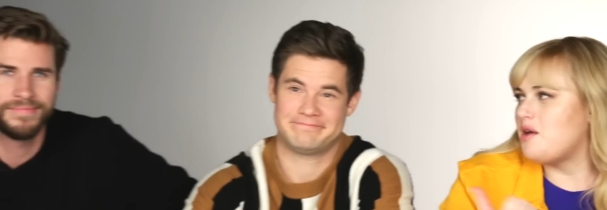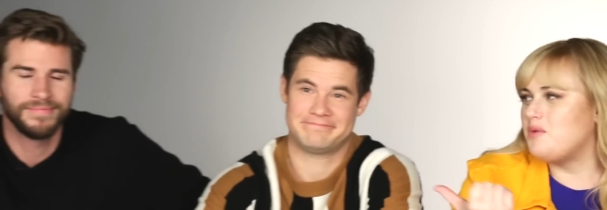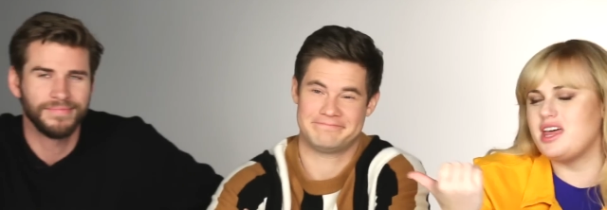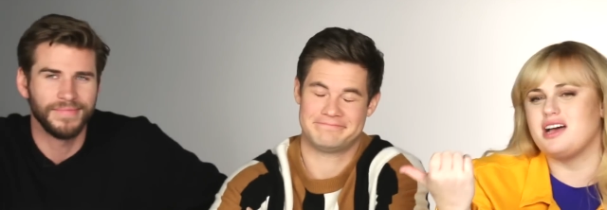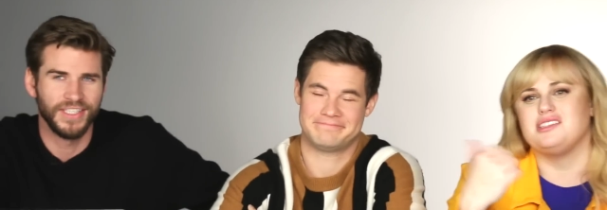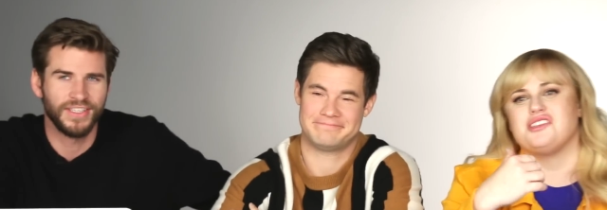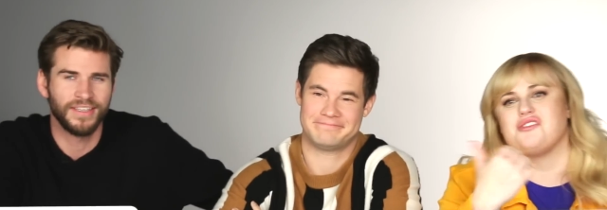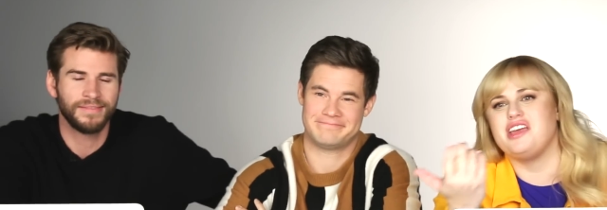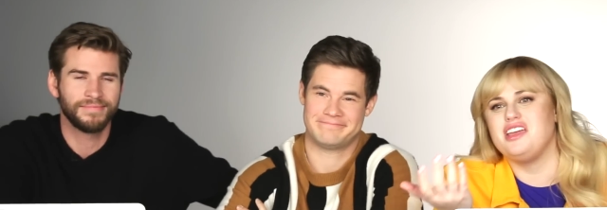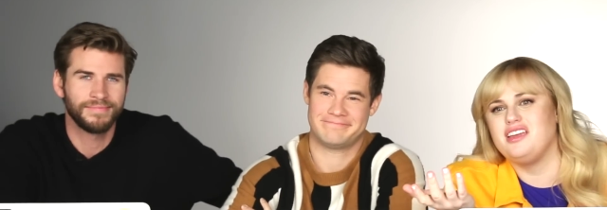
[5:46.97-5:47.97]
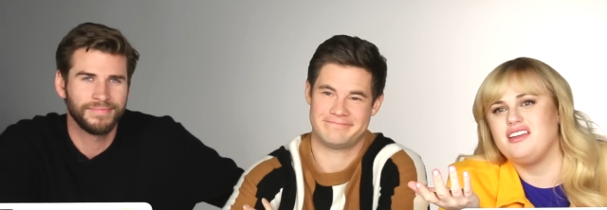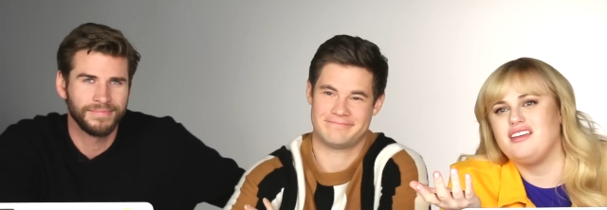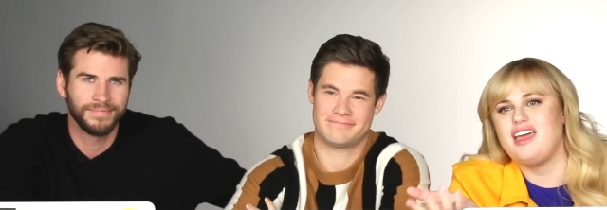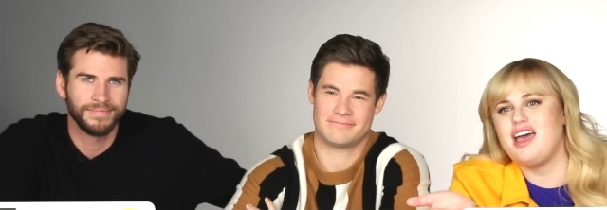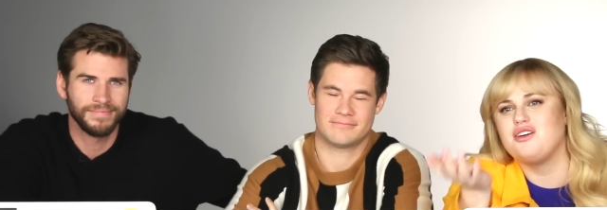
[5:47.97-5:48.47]
Speaker 1: Like with us three,
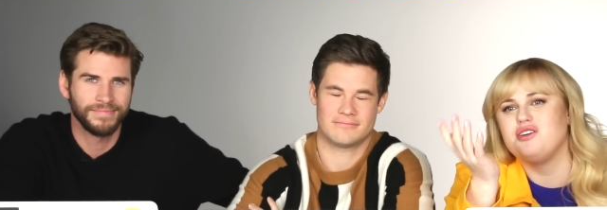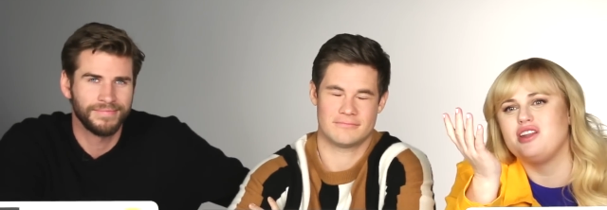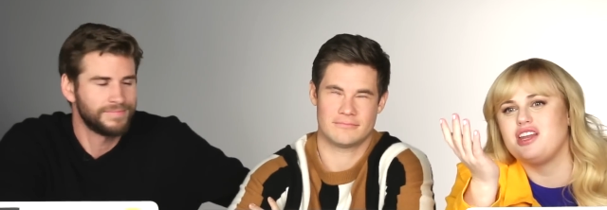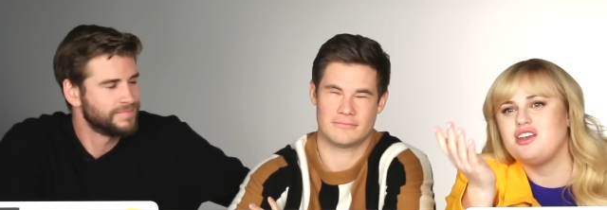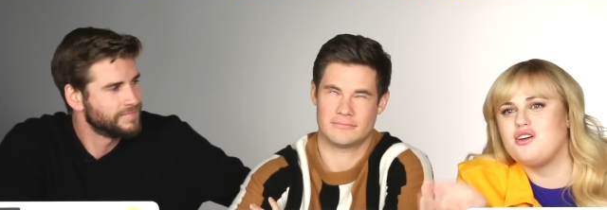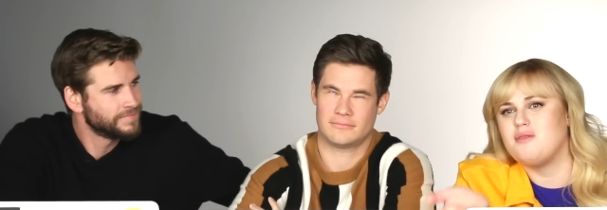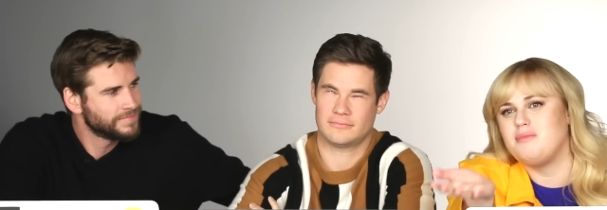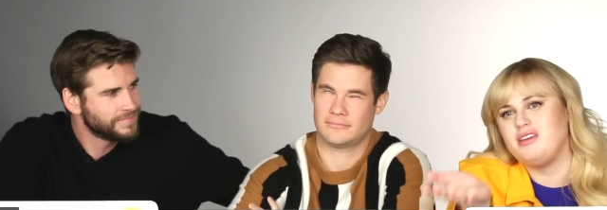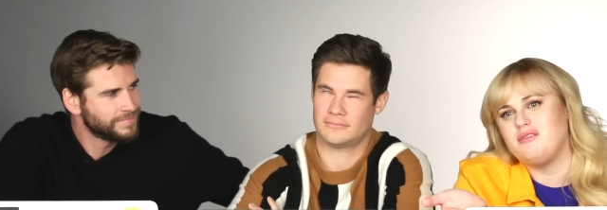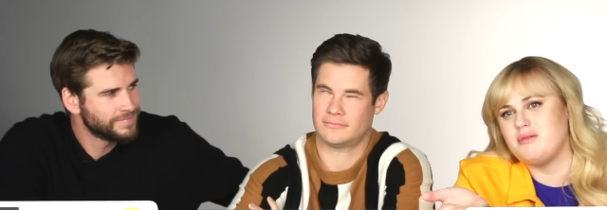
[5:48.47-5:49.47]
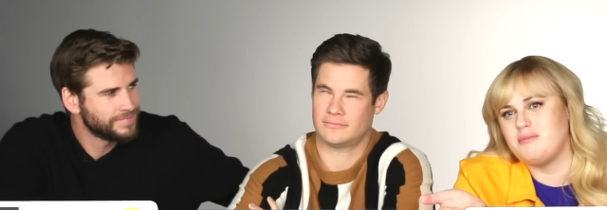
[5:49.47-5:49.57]
how could it not be